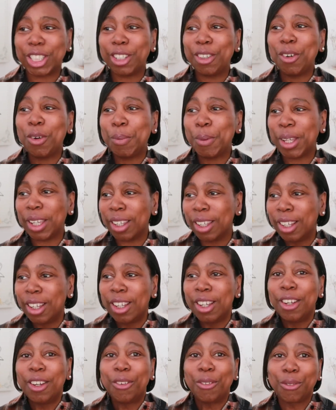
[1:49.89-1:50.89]
a little bit
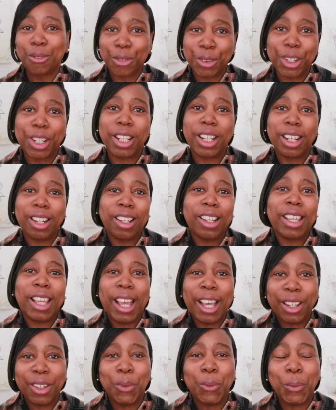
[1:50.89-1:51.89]
really like
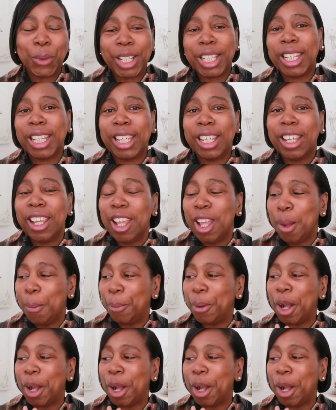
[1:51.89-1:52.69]
Halloween-y,